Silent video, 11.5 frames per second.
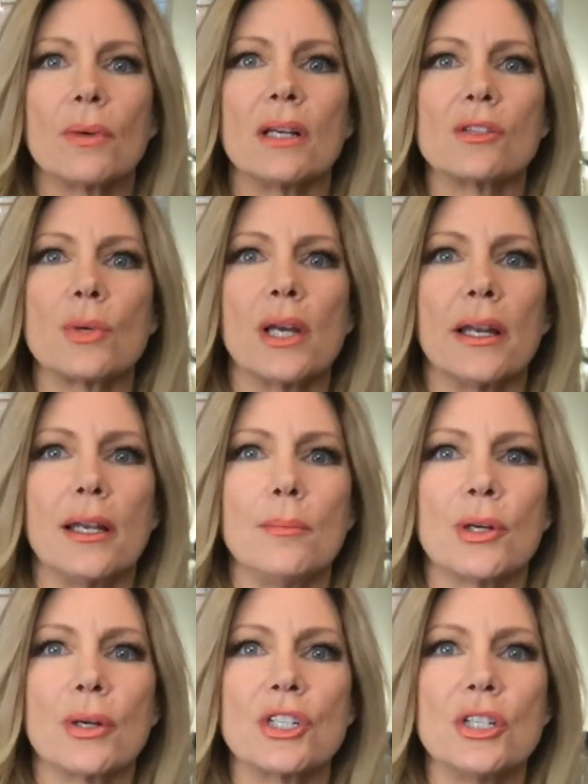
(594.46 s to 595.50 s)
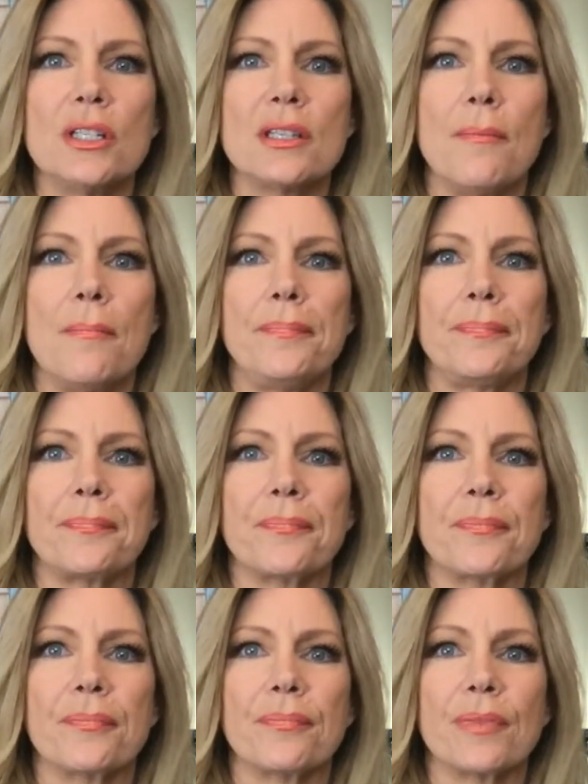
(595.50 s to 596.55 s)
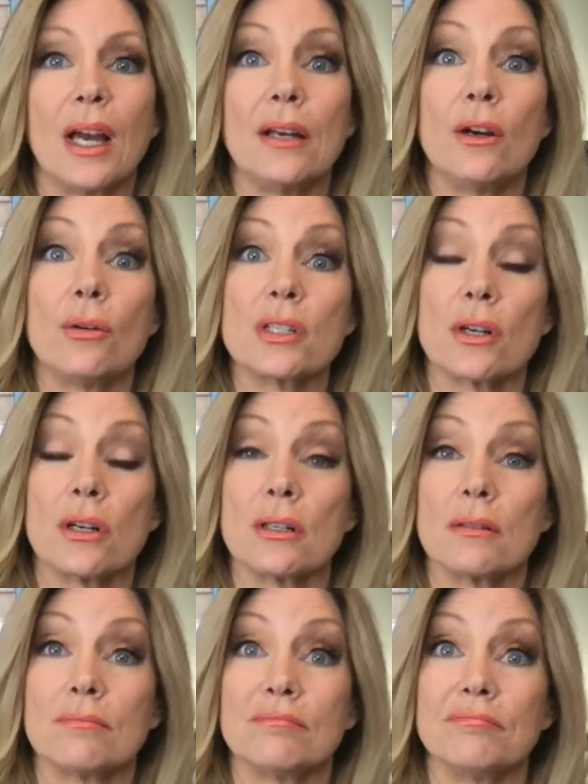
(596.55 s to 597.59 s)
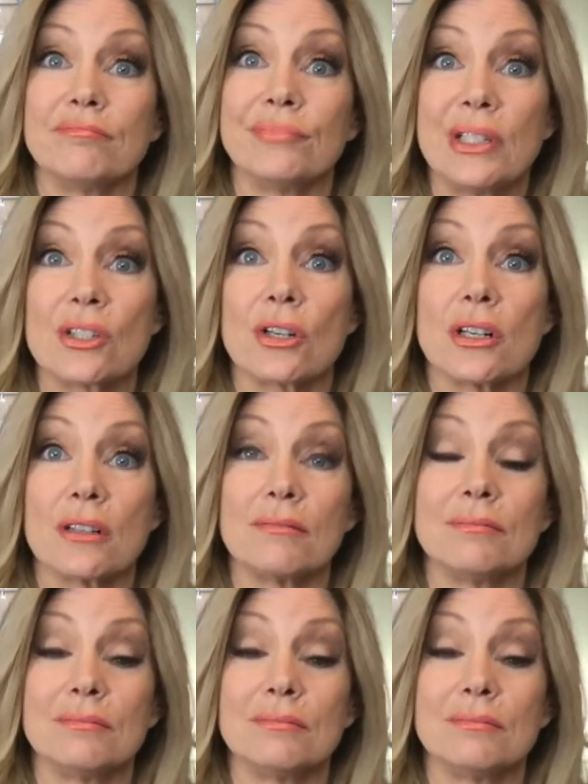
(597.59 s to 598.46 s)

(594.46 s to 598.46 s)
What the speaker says: else we got? Any more questions? I know it's hard. It is hard.